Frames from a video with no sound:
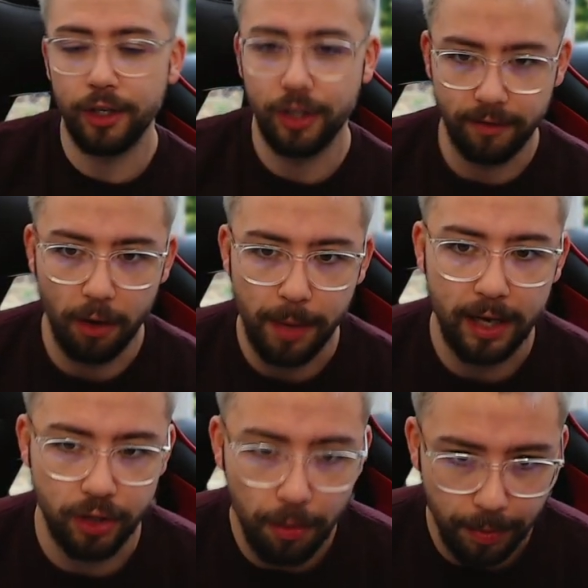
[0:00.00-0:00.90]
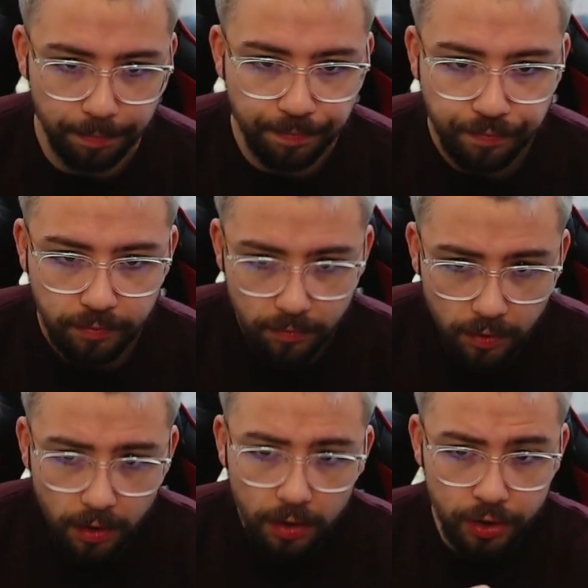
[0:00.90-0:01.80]
versions of OBS open.
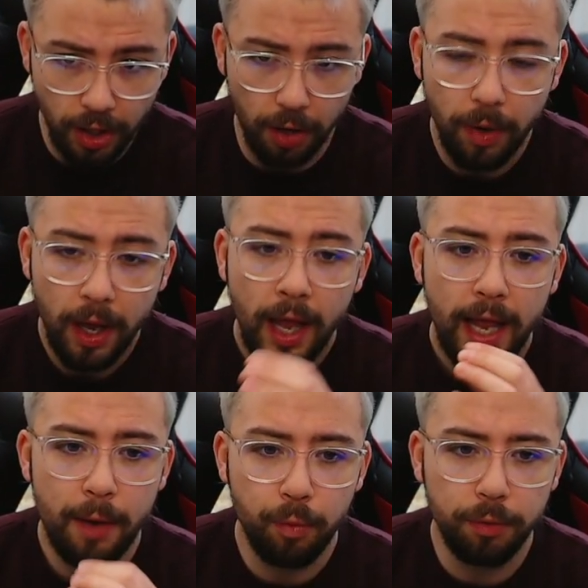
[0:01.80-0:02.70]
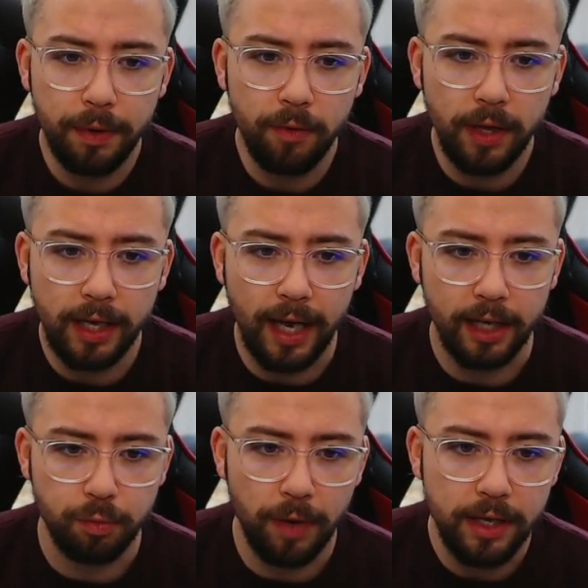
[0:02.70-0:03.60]
So it would be really
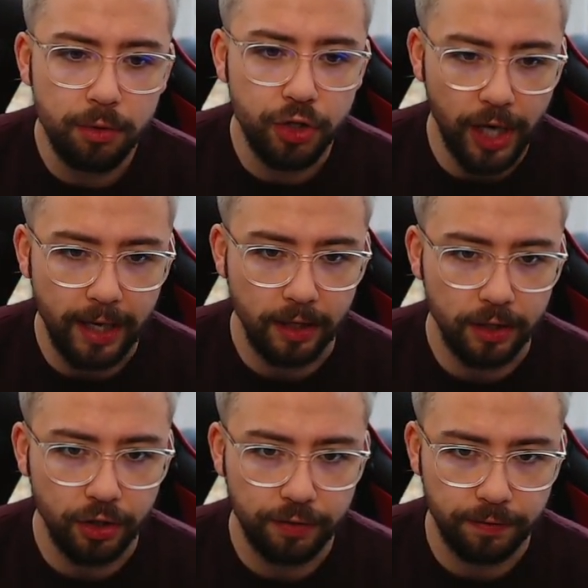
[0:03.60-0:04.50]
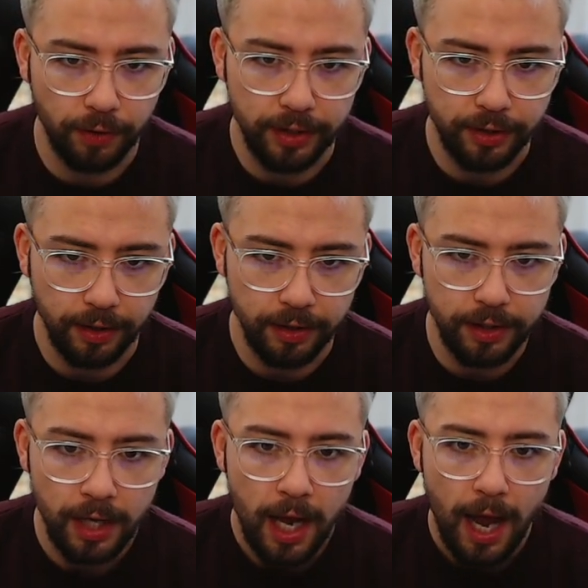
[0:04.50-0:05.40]
nice when you change, for
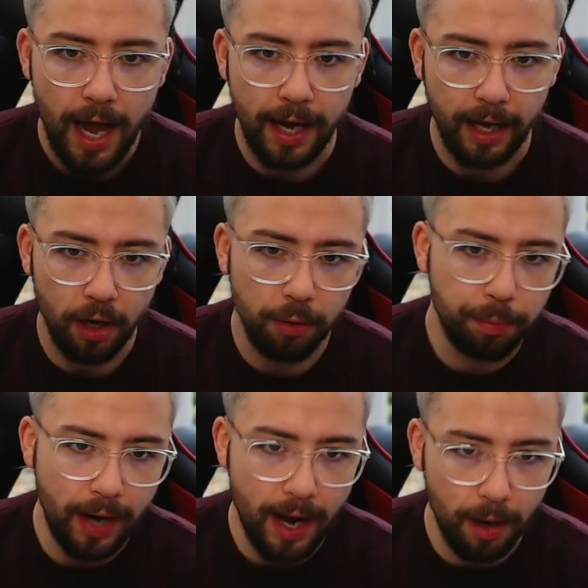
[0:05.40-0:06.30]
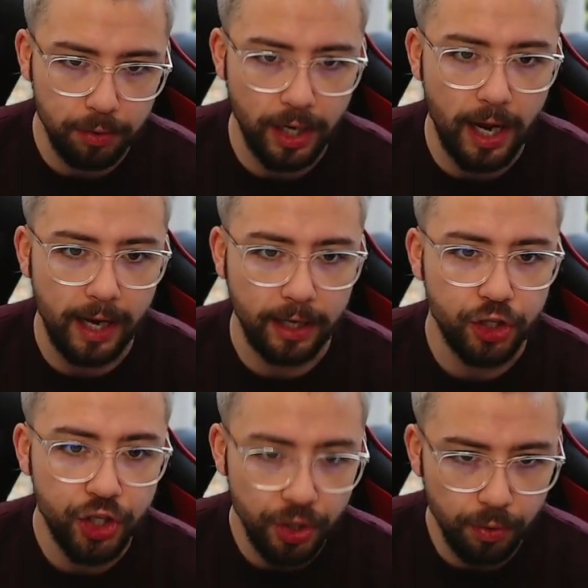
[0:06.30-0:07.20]
instance, and I go to browse and I
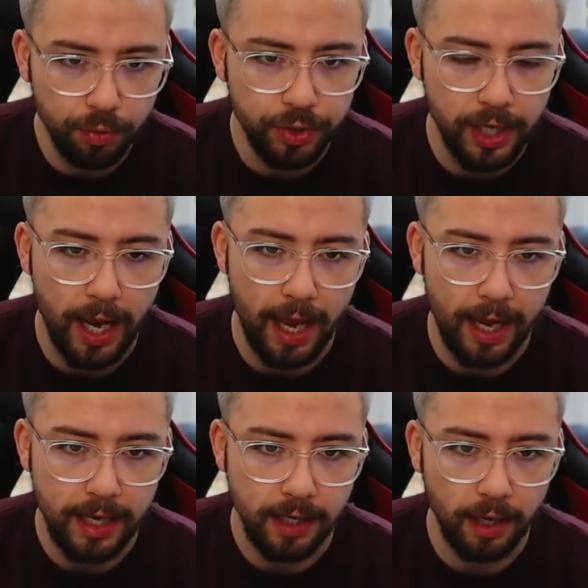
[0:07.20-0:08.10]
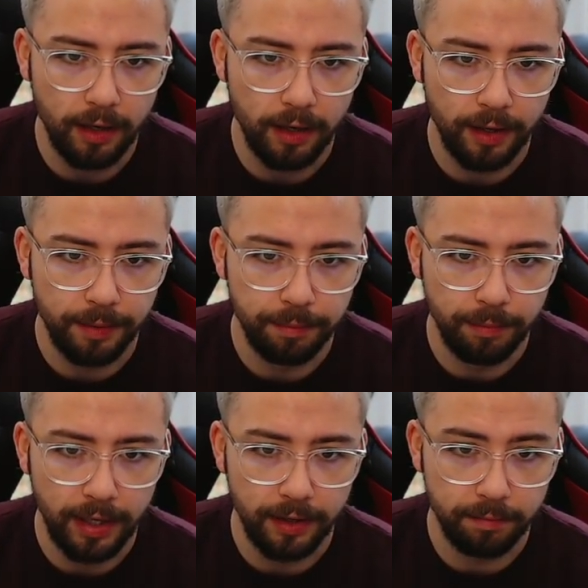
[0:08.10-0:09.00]
choose a
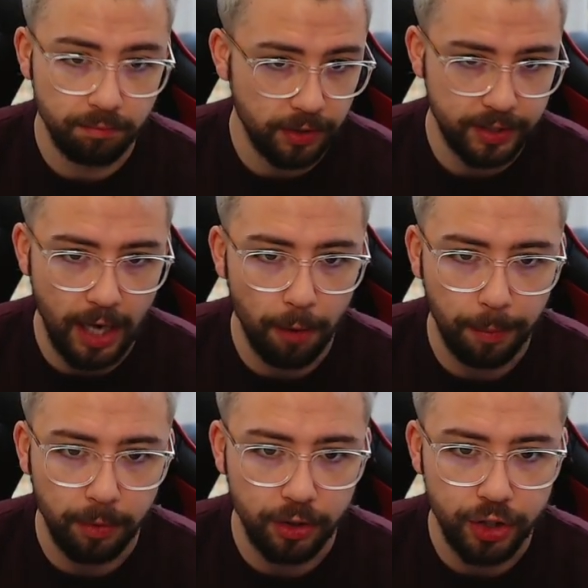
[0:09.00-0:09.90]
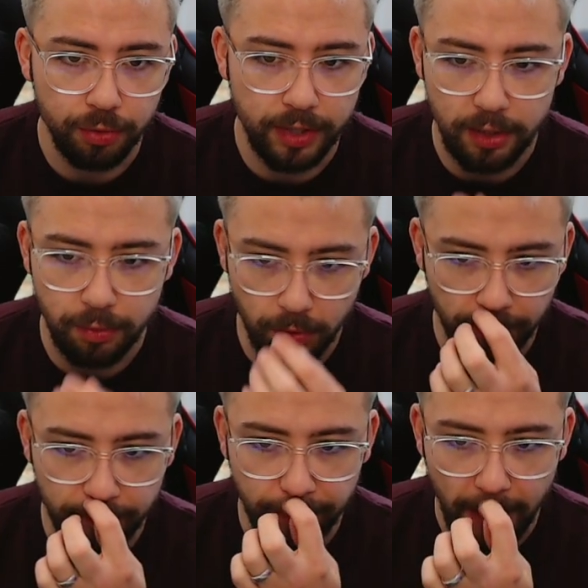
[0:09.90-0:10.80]
setup. I'm going to choose this
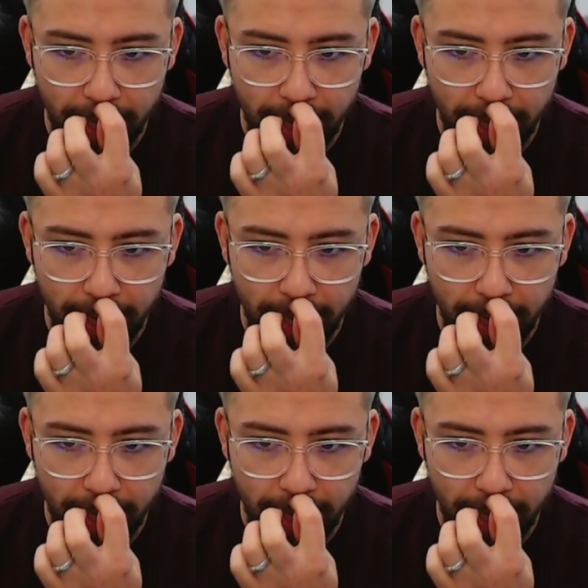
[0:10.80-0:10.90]
one